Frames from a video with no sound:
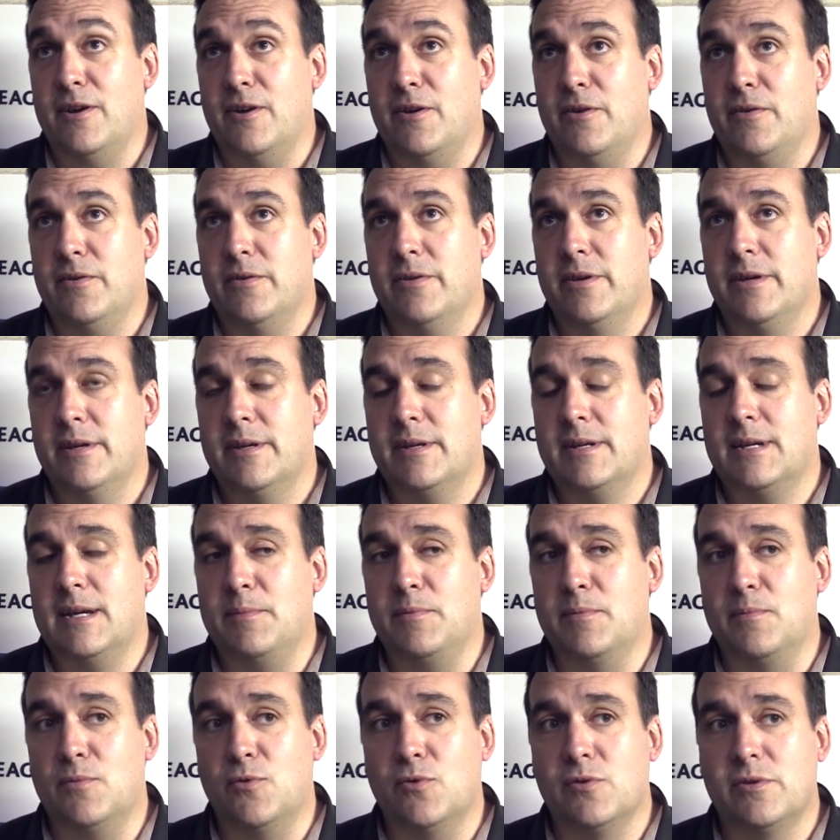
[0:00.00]
A
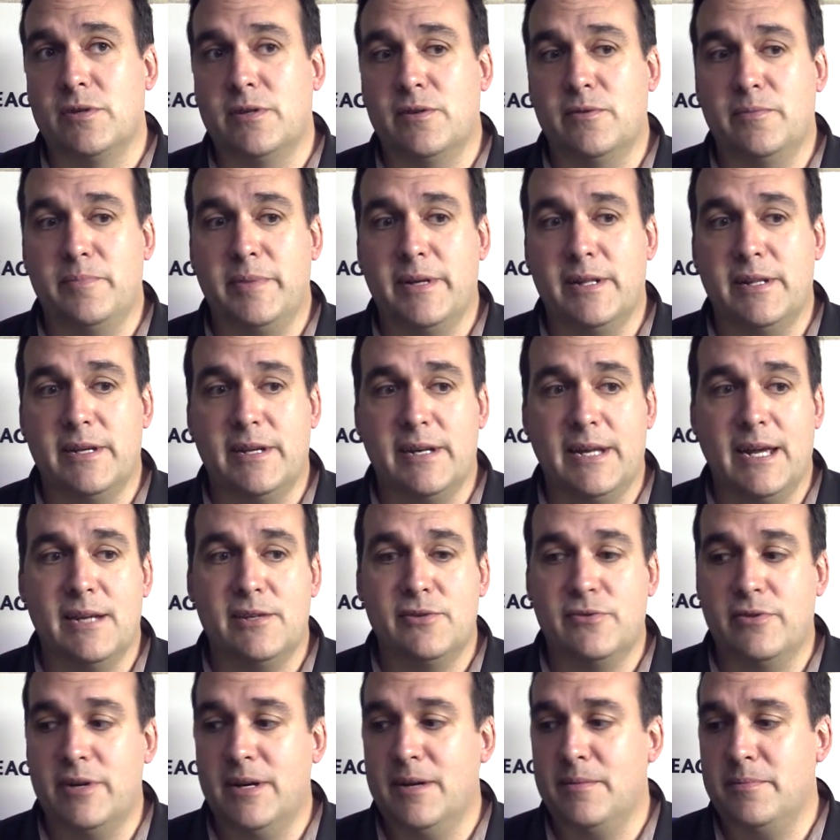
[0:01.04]
couple more still. Billy and
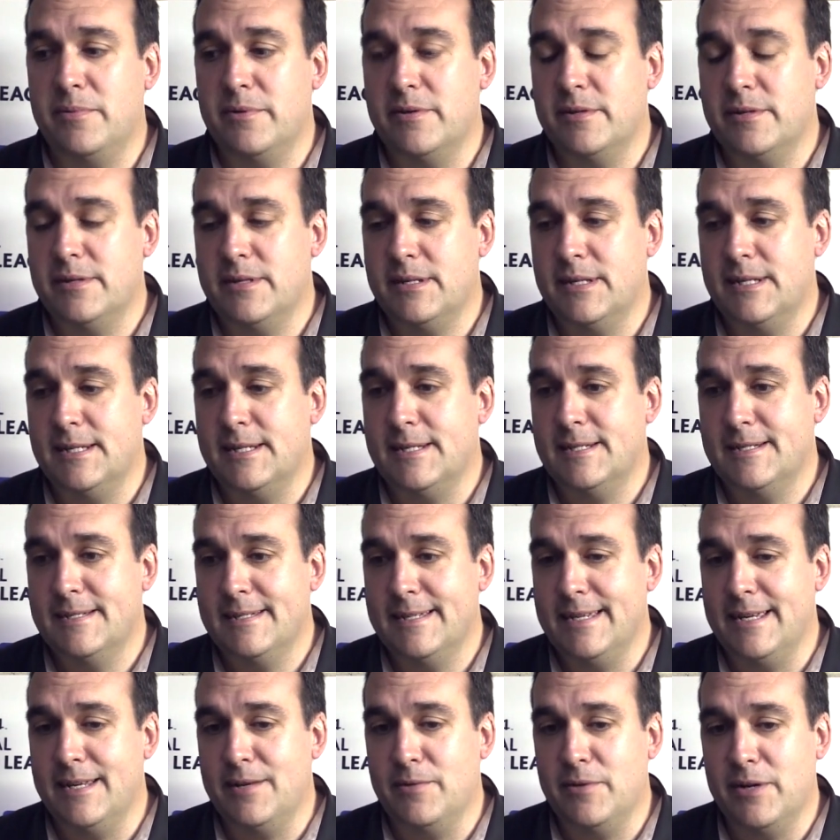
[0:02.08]
Hedger out, but
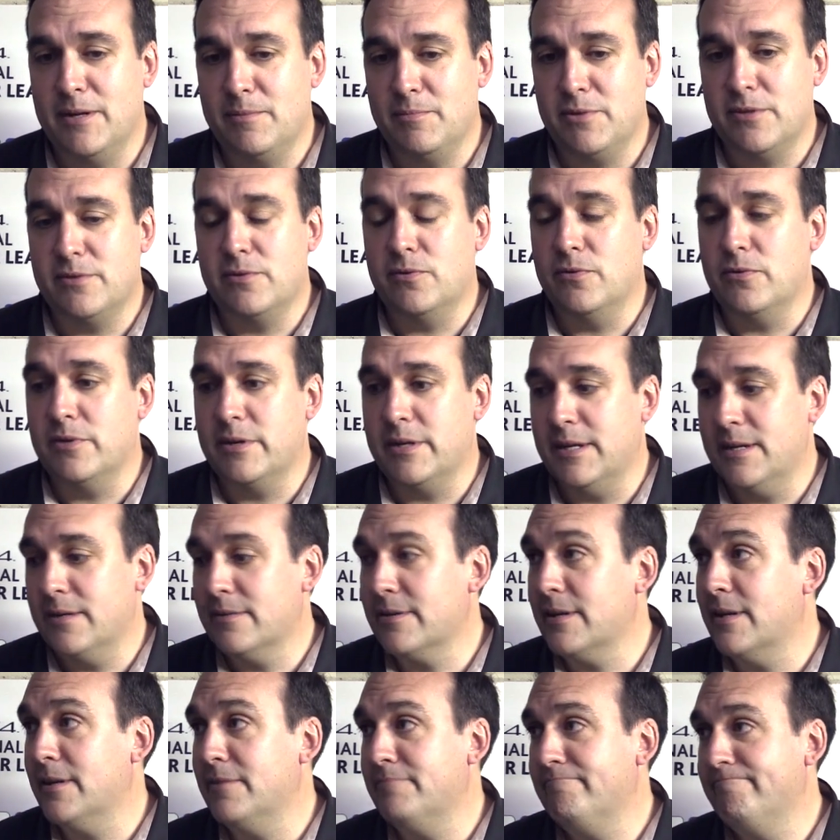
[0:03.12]
anyway, I'm just talking now.
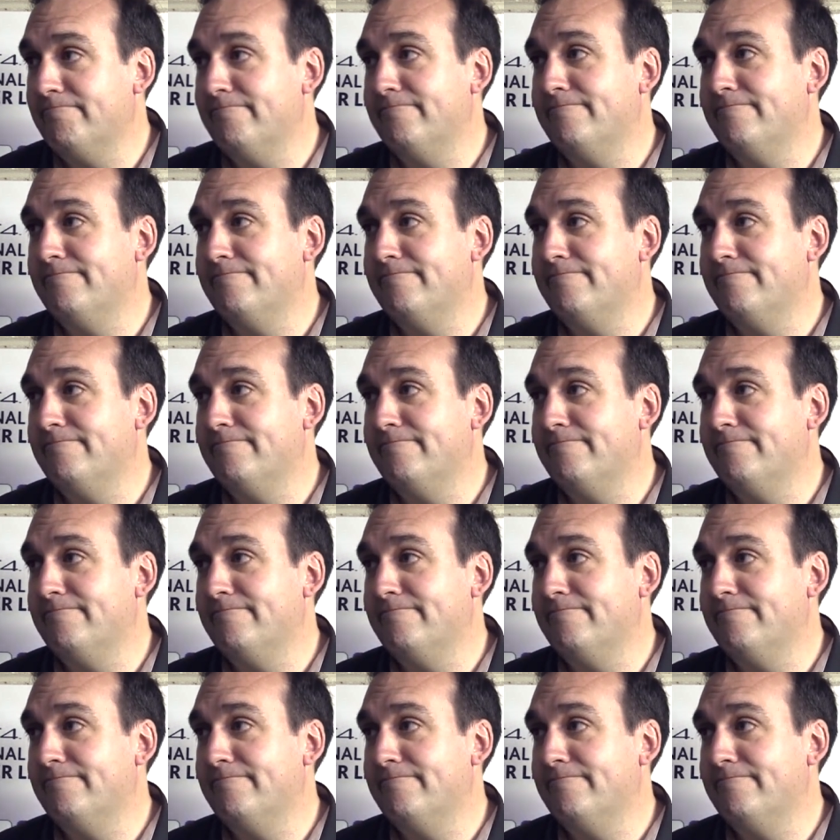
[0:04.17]
Okay.